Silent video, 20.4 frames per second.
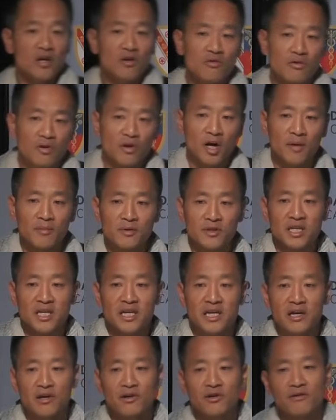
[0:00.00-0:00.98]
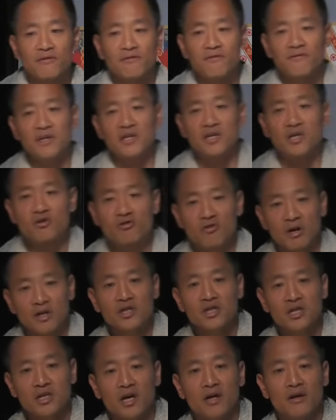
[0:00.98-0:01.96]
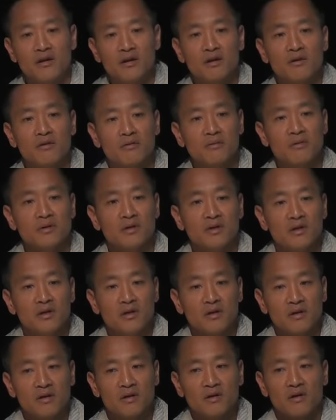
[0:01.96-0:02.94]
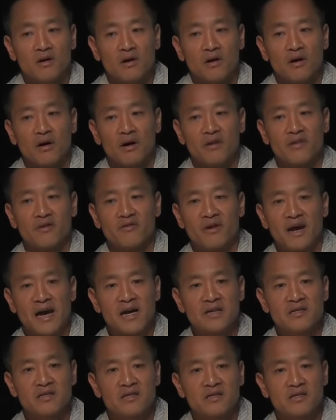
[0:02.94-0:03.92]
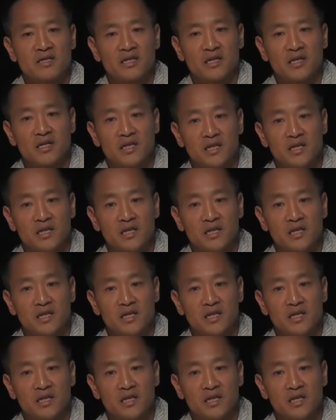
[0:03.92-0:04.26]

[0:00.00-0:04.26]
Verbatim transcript: you could almost hear your feet crunching under you on the grass, like.